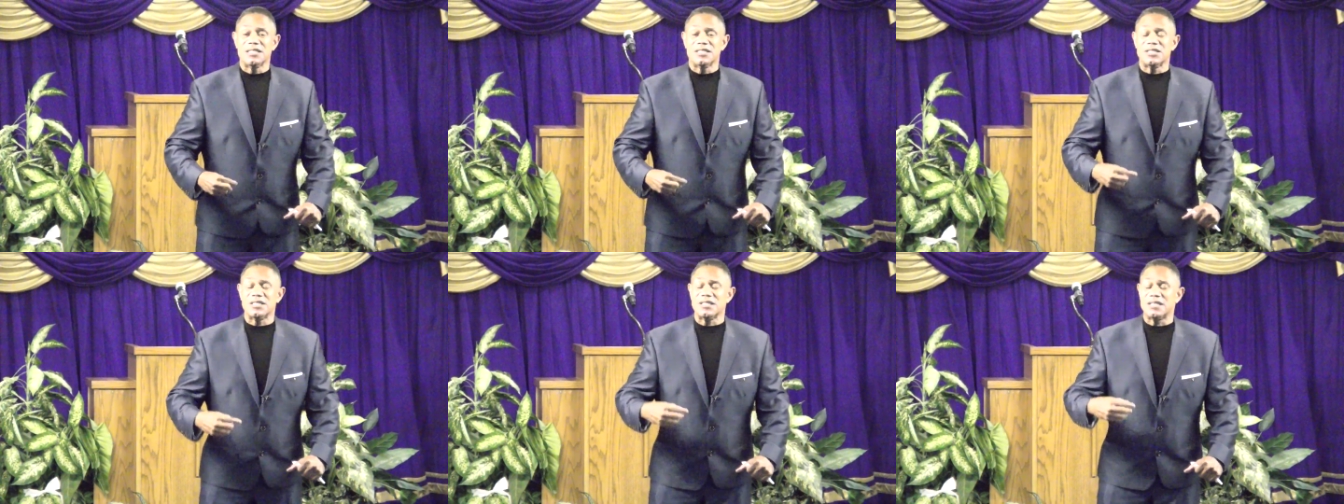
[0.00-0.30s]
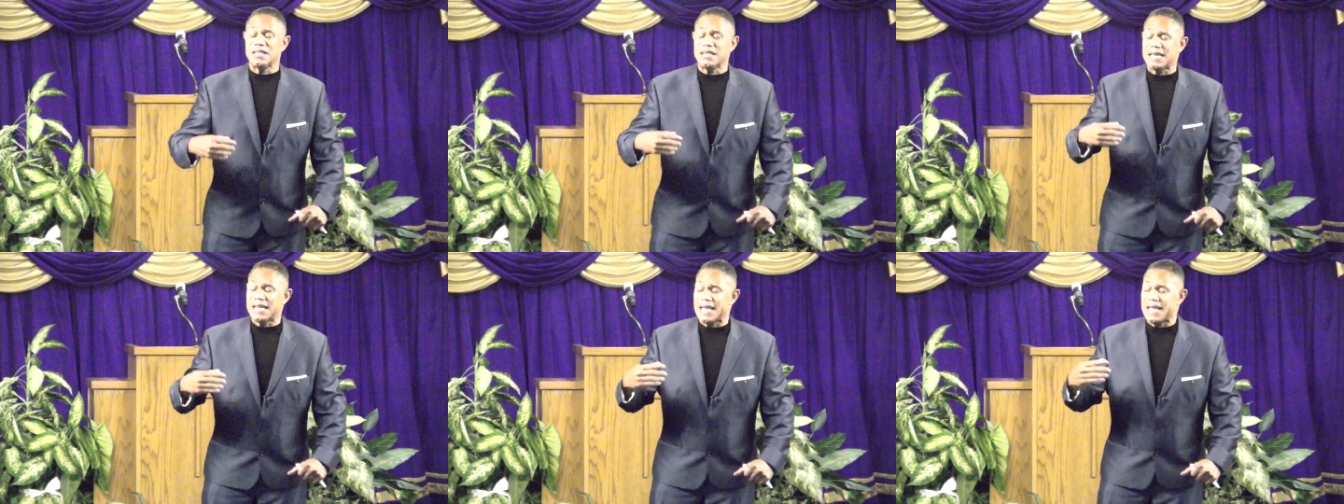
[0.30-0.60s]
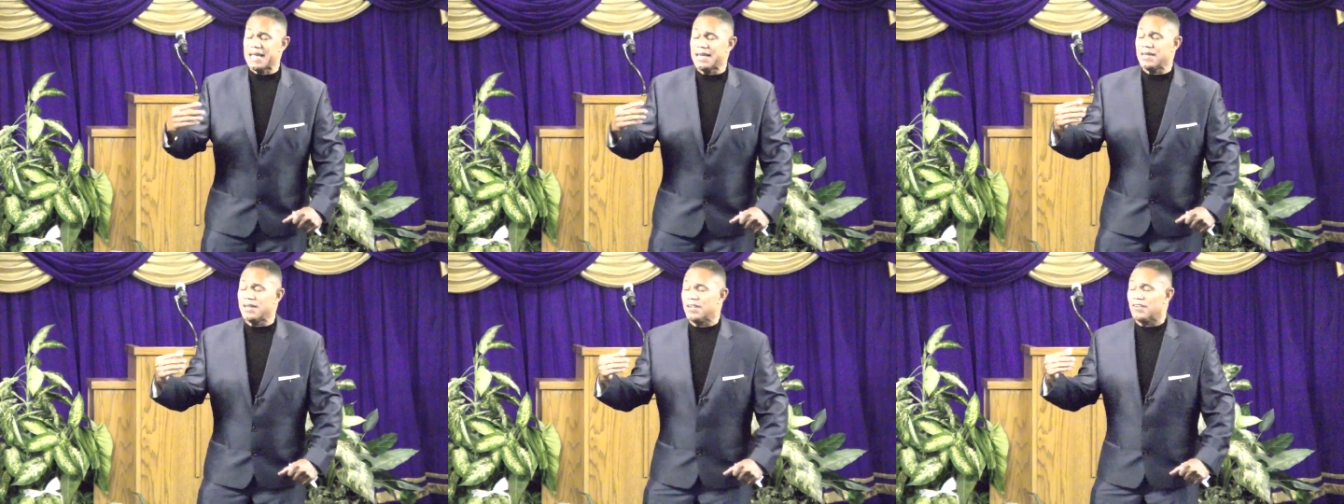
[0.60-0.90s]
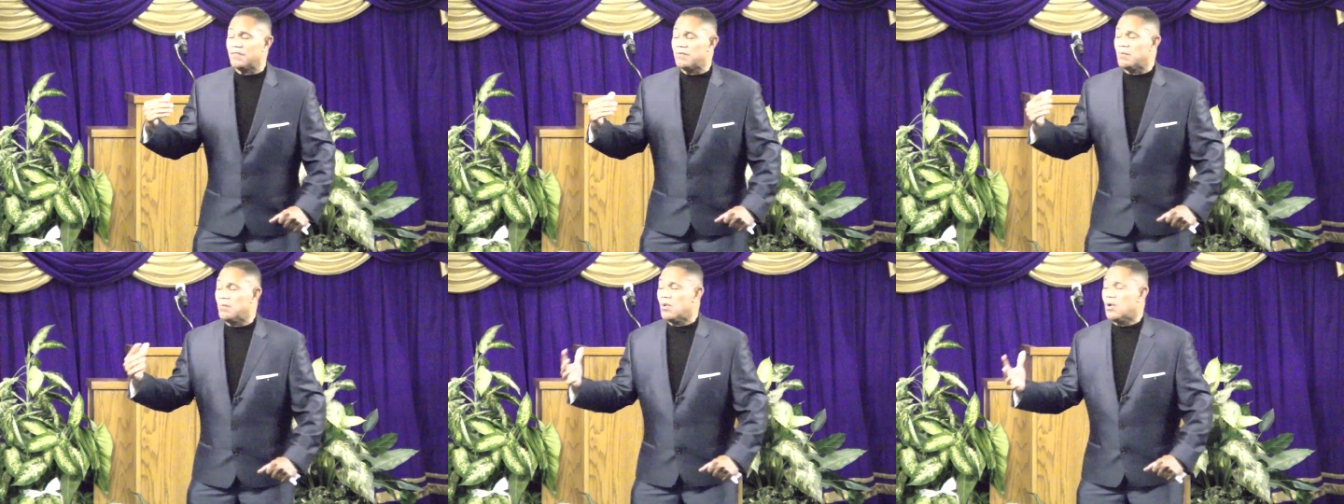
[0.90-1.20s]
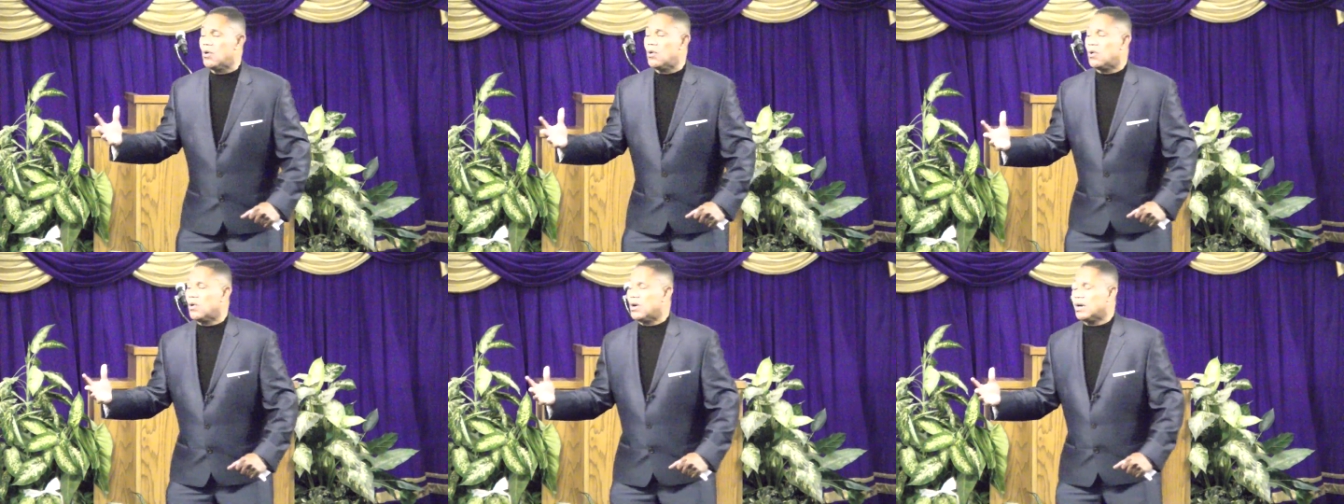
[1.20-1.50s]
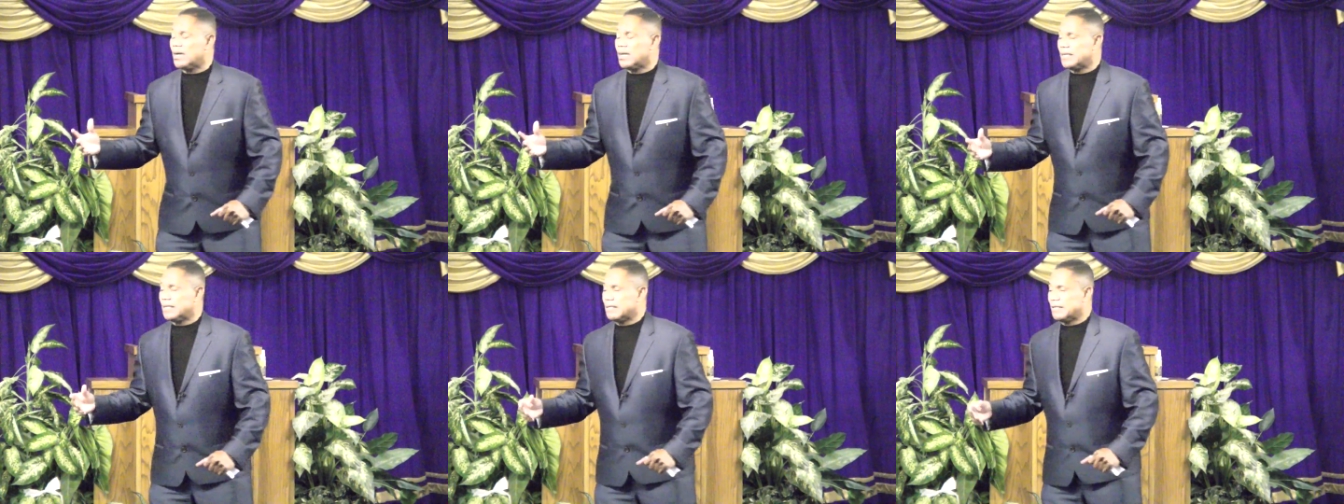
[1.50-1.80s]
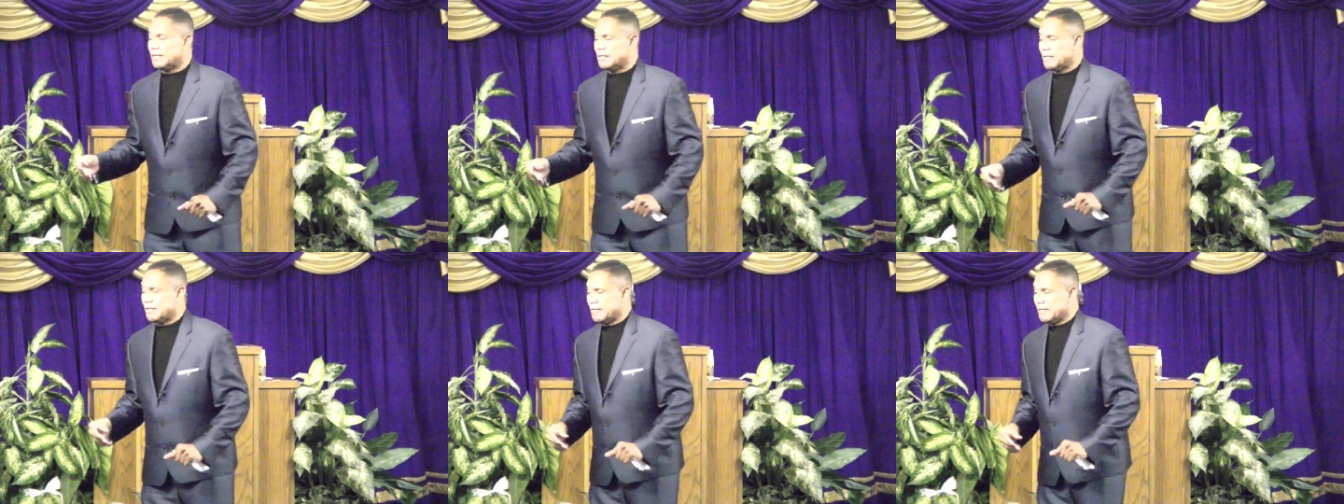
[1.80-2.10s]
to the land of more
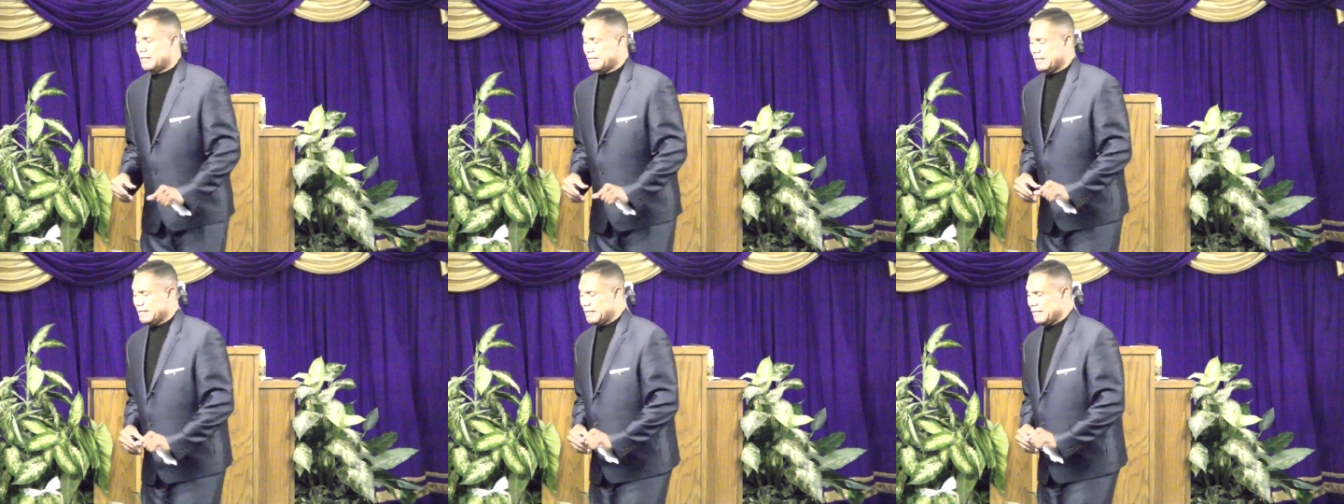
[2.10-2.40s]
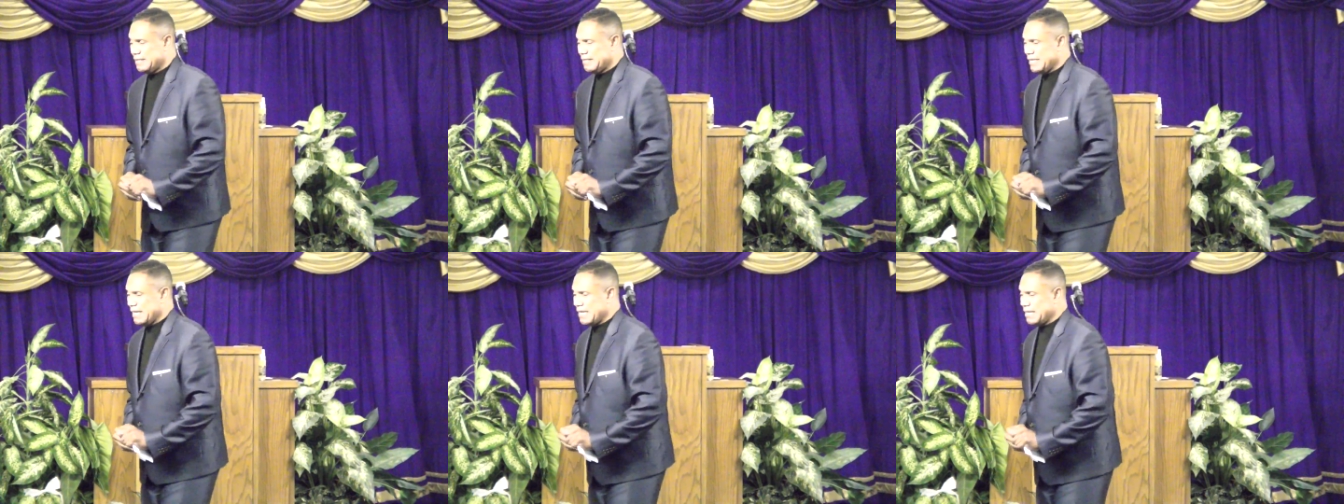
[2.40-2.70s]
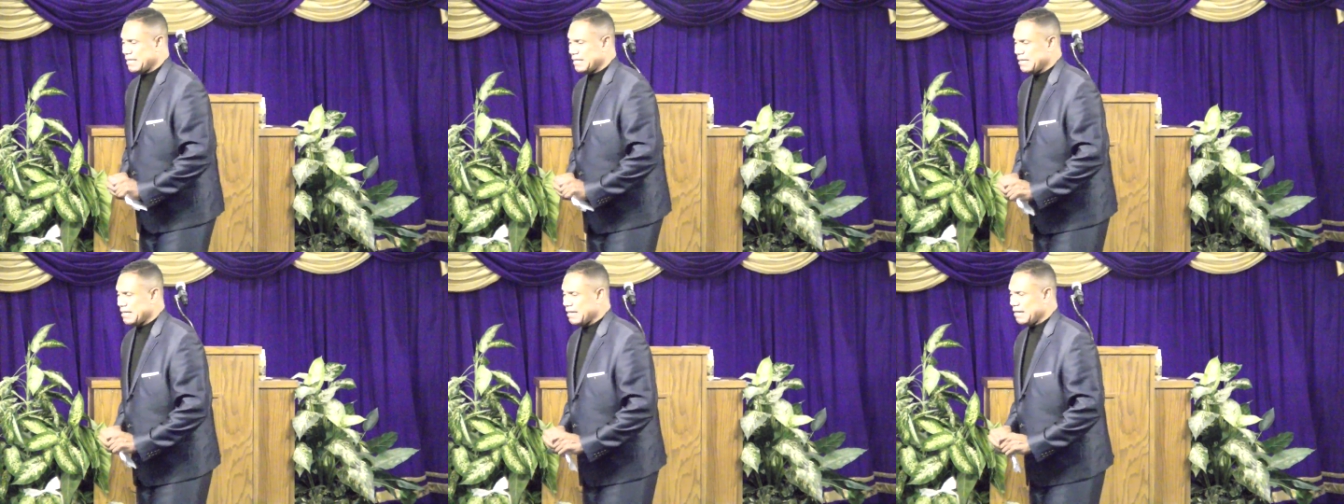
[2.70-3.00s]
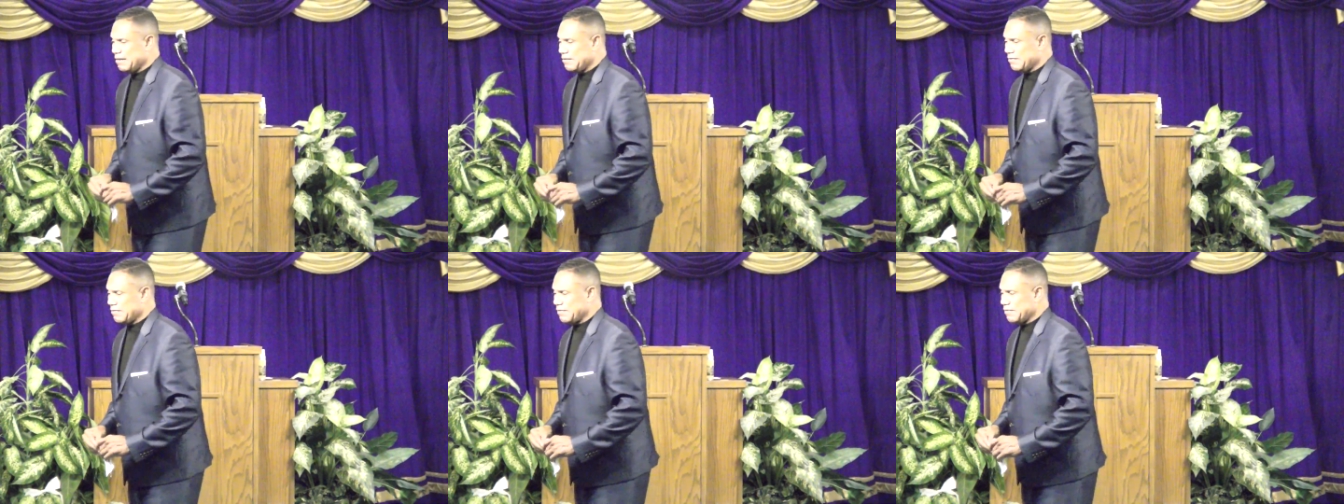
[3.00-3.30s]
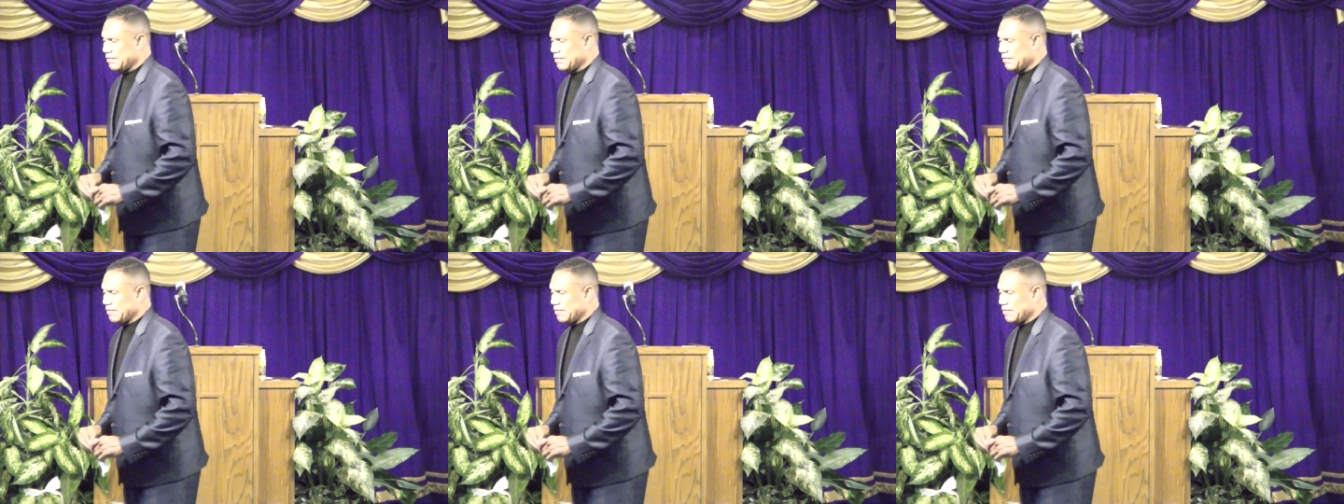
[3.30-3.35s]
than enough.